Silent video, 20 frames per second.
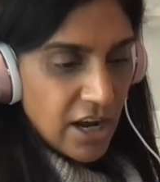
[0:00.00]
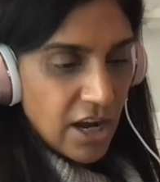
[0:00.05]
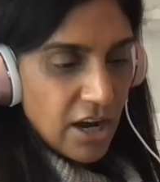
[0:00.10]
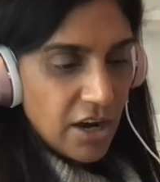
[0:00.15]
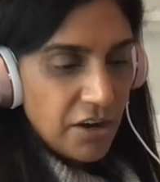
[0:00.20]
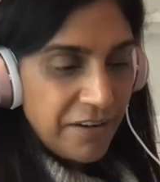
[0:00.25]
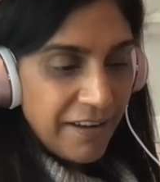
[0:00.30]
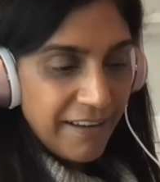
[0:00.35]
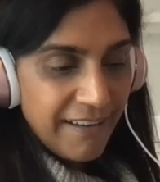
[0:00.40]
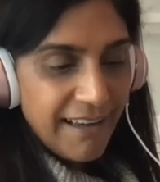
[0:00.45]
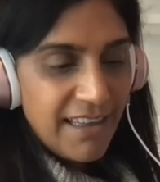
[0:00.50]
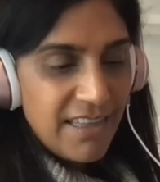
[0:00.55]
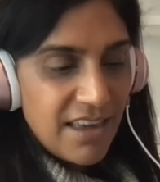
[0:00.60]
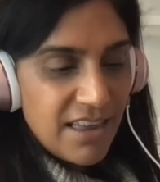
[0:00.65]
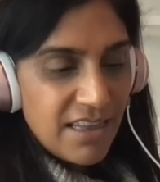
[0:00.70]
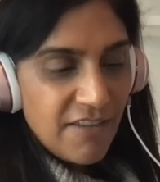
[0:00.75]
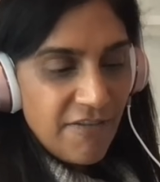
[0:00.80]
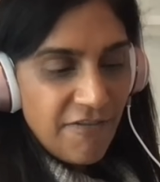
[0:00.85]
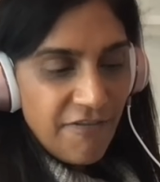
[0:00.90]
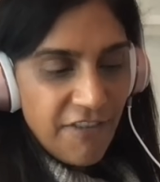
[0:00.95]
Okay. And
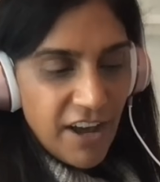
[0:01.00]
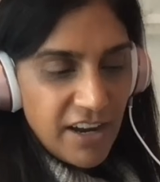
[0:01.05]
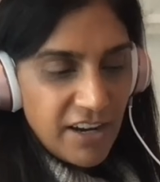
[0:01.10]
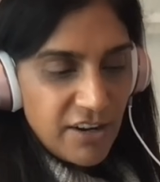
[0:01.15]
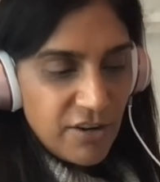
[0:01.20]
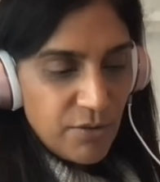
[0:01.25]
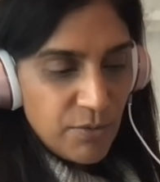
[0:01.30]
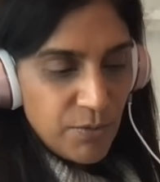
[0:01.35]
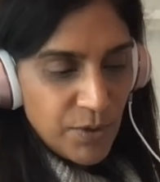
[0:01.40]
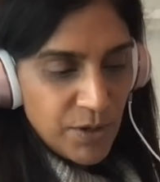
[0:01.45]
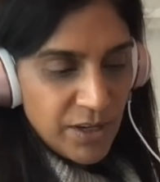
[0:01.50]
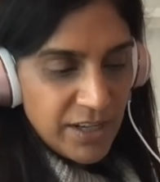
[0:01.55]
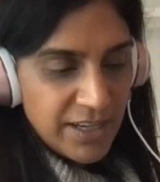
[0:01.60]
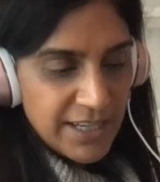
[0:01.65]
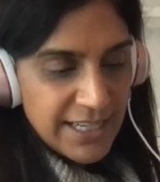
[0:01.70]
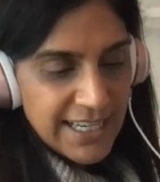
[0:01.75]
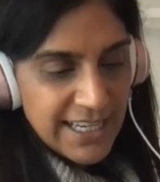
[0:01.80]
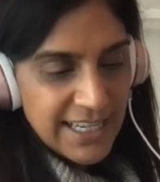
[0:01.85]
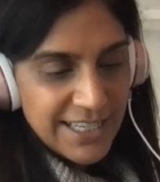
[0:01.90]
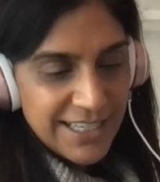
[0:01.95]
then the final
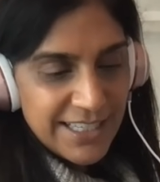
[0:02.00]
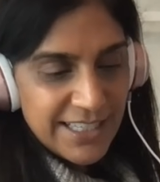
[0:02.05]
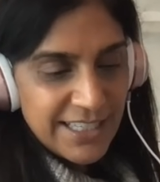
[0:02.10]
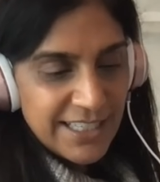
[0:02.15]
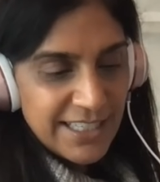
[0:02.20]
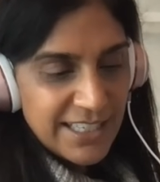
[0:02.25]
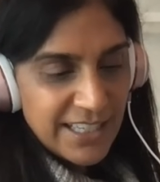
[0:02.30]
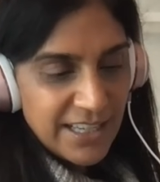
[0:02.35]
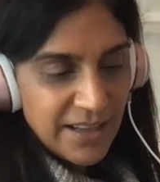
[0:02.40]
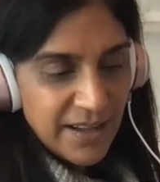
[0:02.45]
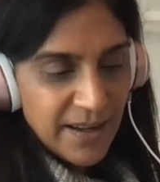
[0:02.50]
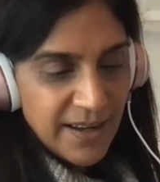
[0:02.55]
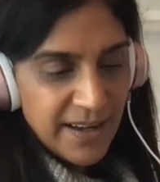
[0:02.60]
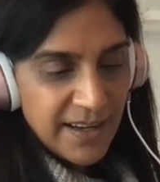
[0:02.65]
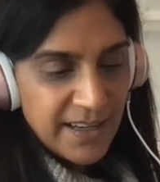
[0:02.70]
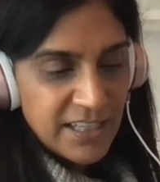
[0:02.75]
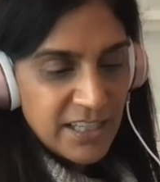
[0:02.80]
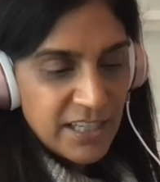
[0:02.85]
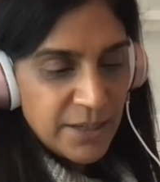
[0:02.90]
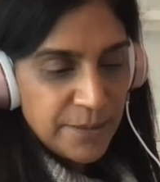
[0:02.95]
one is
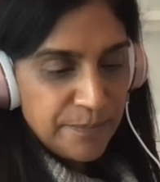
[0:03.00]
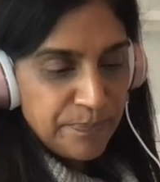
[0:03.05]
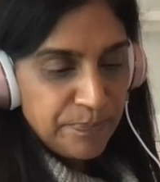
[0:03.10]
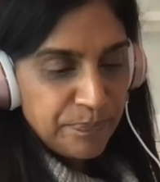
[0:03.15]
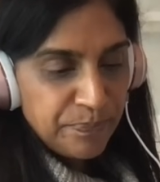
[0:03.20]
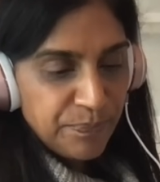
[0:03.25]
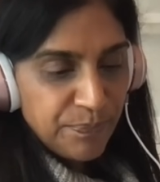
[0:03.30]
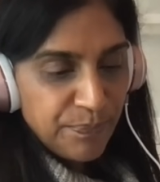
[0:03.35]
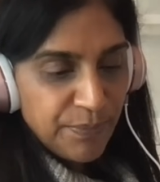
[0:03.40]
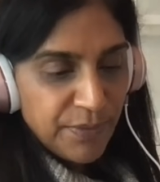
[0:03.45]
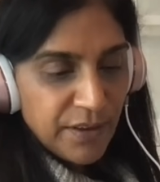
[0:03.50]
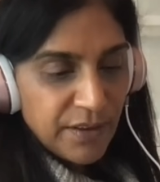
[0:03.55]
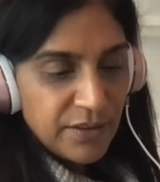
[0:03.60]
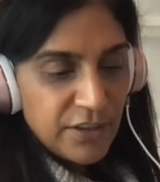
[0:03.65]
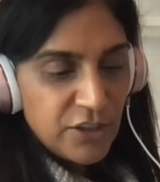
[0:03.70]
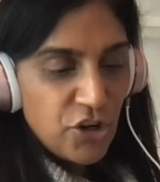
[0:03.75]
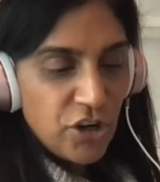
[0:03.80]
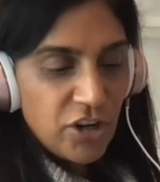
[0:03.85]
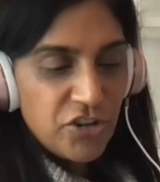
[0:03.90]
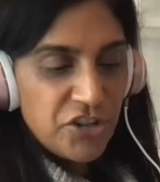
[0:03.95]
that the
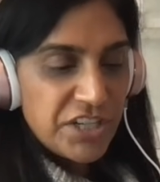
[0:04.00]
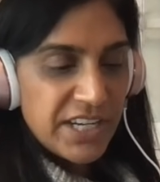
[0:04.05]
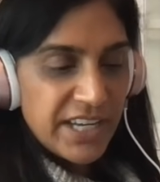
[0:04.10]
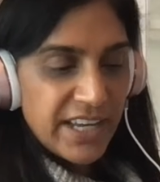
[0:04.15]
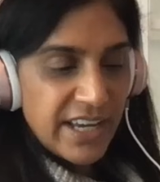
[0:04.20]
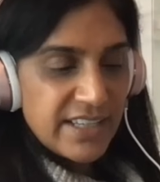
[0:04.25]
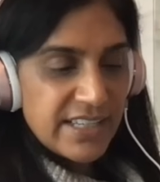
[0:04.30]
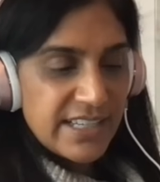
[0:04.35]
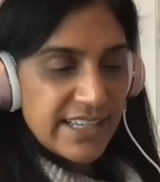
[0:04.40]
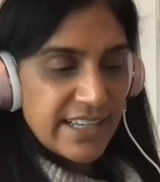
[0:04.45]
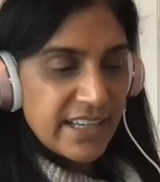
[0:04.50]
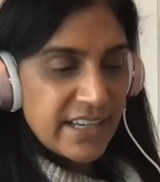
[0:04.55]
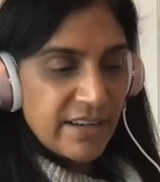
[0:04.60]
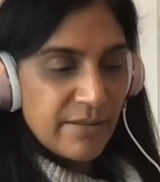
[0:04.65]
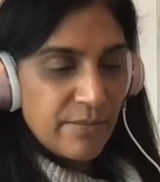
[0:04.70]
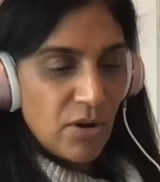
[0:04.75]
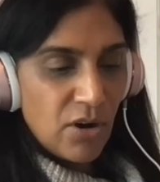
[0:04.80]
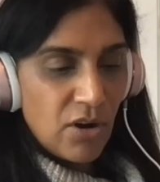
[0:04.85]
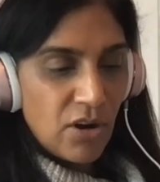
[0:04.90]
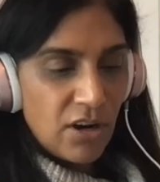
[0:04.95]
charges against
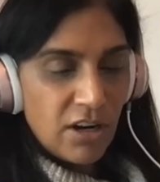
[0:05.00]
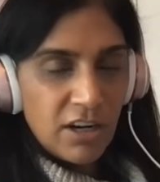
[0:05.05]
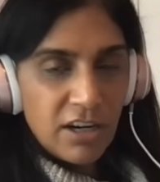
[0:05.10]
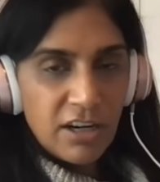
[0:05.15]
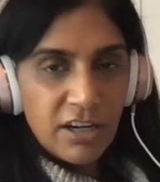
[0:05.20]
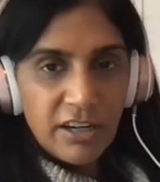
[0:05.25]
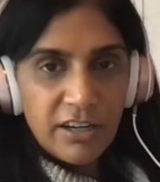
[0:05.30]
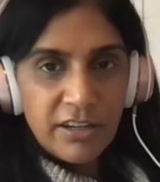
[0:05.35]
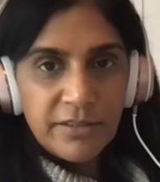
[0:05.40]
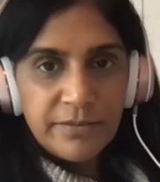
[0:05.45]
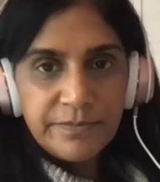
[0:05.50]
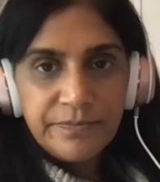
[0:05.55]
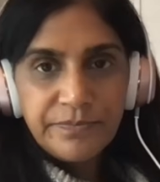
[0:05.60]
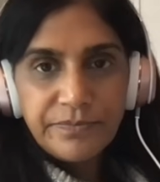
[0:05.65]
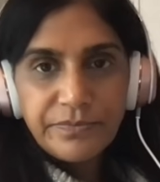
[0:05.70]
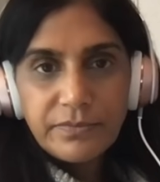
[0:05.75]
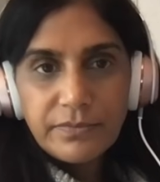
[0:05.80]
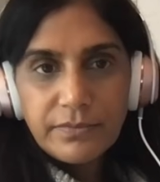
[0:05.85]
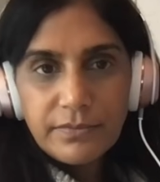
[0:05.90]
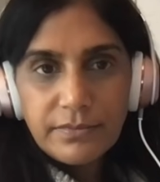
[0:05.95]
him are
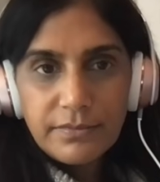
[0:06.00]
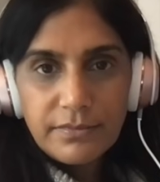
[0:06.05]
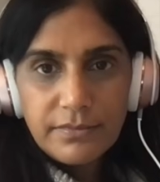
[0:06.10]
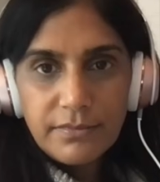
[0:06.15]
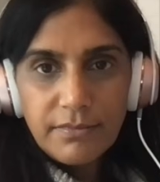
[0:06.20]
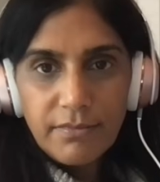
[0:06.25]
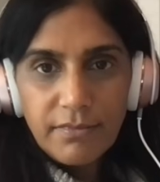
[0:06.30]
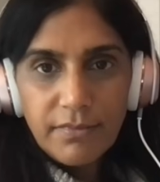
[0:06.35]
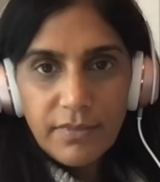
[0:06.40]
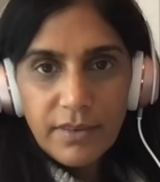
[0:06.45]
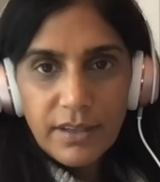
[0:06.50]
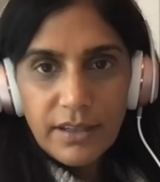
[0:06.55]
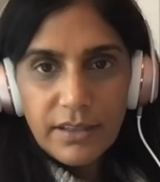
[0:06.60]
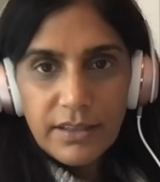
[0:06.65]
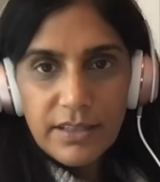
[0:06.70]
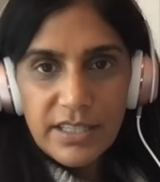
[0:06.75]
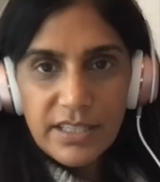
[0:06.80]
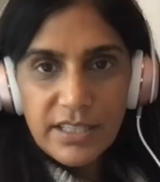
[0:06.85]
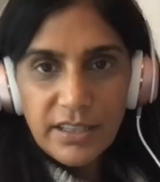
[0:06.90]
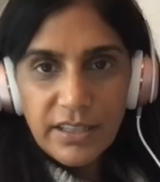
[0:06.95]

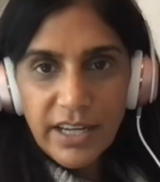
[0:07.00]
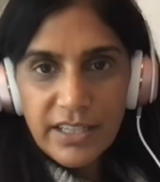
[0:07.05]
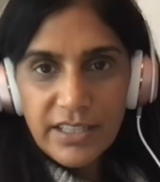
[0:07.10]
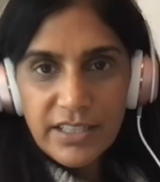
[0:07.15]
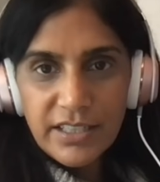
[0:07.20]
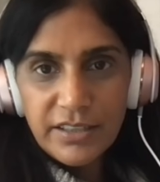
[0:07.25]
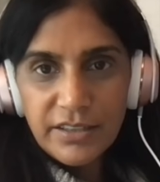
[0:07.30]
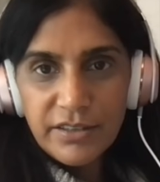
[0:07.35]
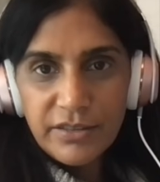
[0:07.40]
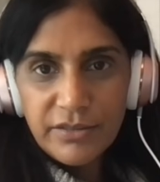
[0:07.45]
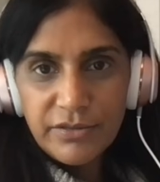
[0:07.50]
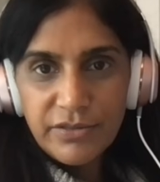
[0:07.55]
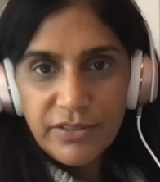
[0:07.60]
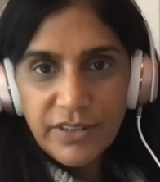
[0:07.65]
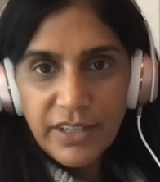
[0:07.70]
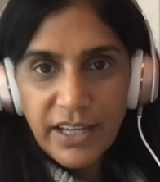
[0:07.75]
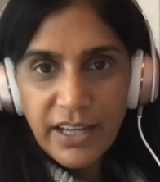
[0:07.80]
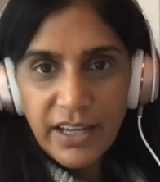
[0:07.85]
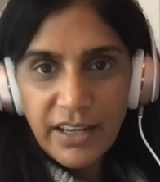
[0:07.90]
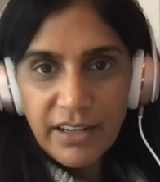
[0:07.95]
selective
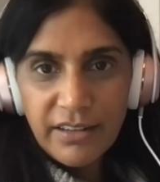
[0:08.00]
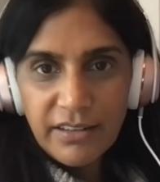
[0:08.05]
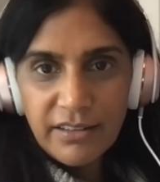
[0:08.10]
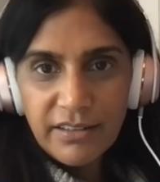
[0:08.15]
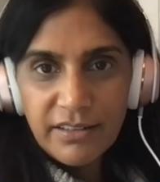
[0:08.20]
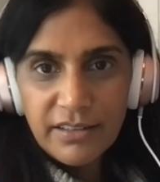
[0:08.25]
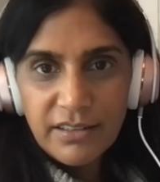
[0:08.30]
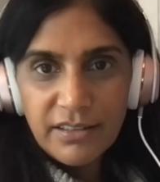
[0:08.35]
and